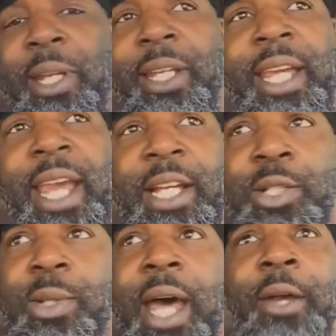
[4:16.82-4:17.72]
minute
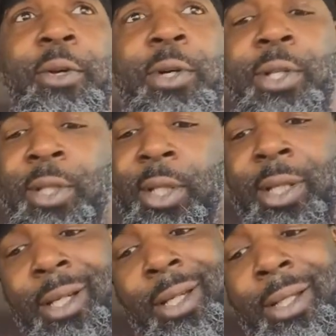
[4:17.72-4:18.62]
cancel out
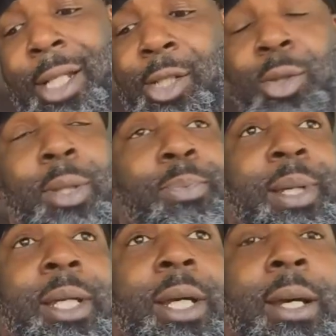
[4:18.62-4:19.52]
on that you can
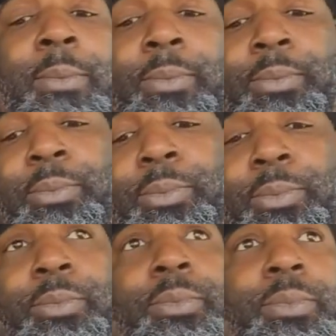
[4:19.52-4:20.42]
pick up
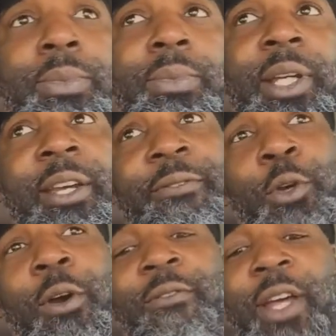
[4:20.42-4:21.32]
if
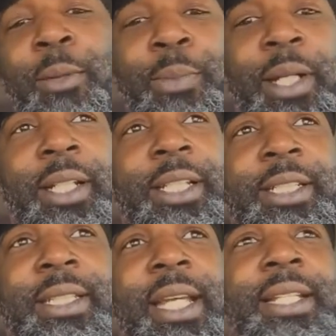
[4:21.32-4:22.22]
your availability
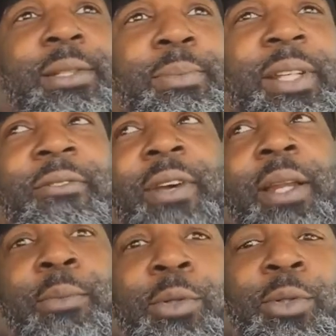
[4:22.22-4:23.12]
is set to be
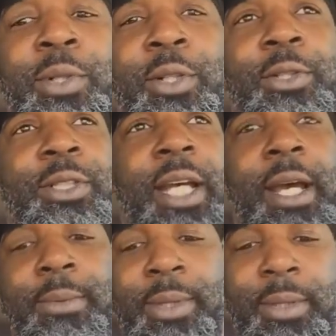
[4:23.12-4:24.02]
available during those
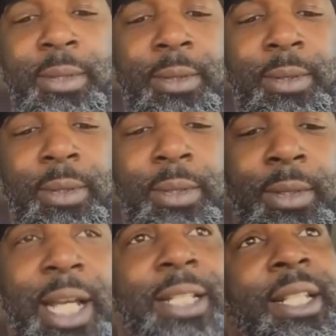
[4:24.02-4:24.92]
times.
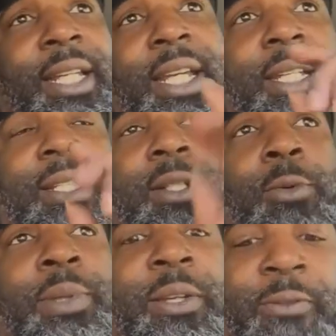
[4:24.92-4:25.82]
That's the key, so
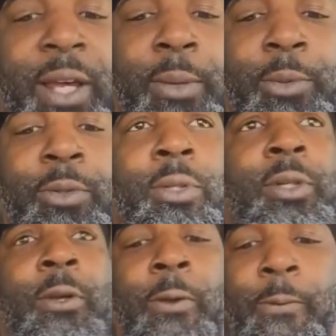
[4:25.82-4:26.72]
be available.
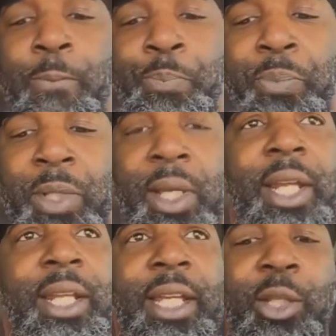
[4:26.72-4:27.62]

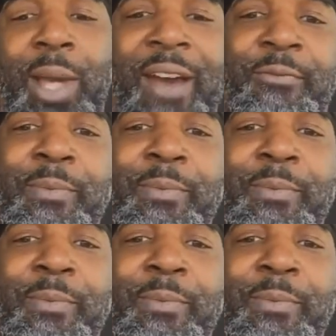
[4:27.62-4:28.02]
And then you have